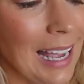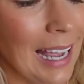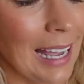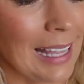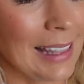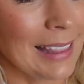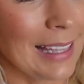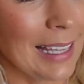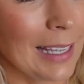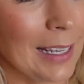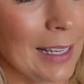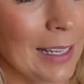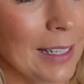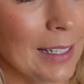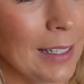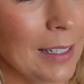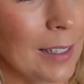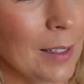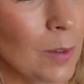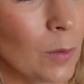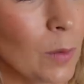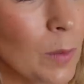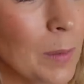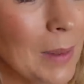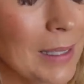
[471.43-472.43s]
And
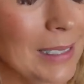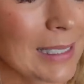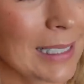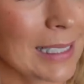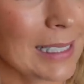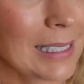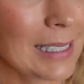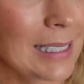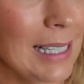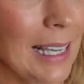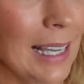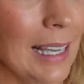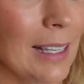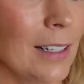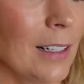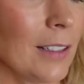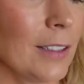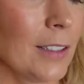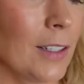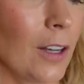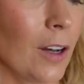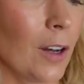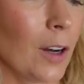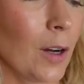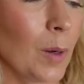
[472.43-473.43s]
then we basically set an
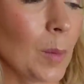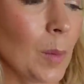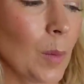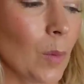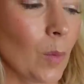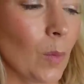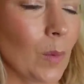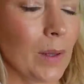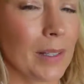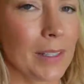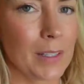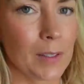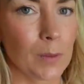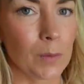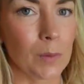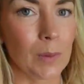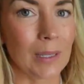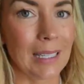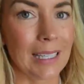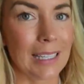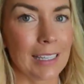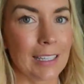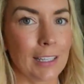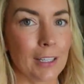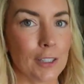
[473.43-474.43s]
alarm once a
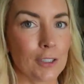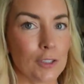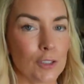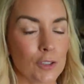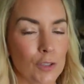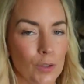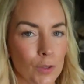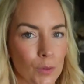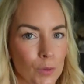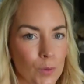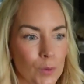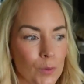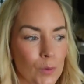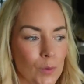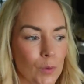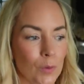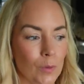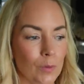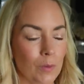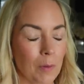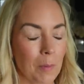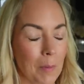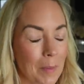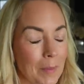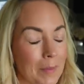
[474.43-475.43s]
week to
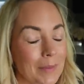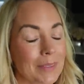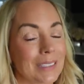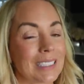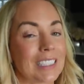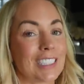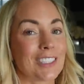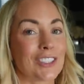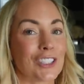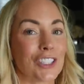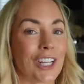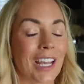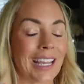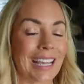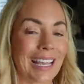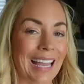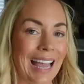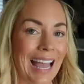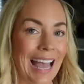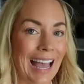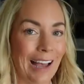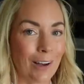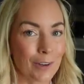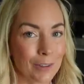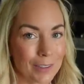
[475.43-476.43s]
remember to check
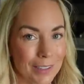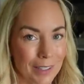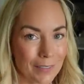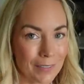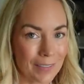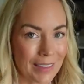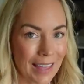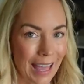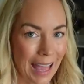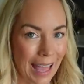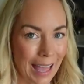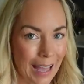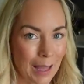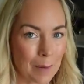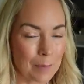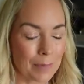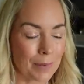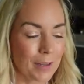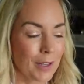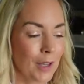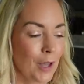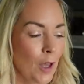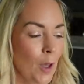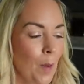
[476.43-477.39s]
out of the app.